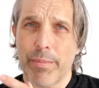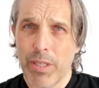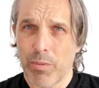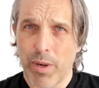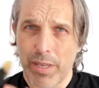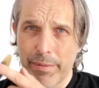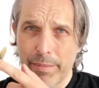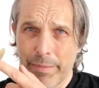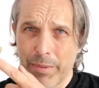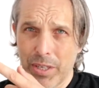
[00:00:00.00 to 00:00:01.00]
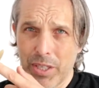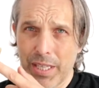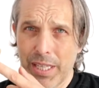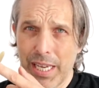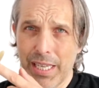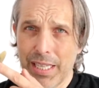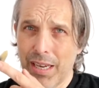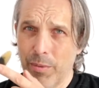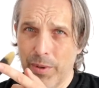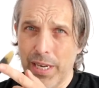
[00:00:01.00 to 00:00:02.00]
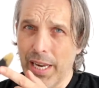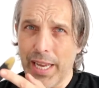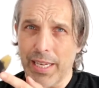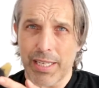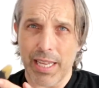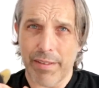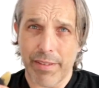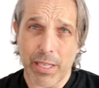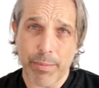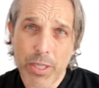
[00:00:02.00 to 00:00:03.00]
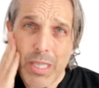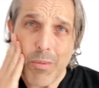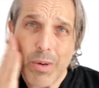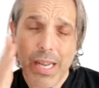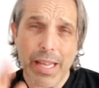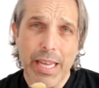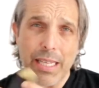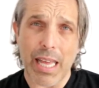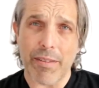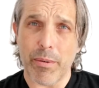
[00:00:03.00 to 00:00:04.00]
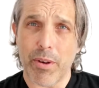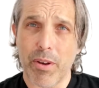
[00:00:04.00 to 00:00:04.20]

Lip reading: This one, if I'm touching this, I wouldn't like to have that, especially I wouldn't like that to have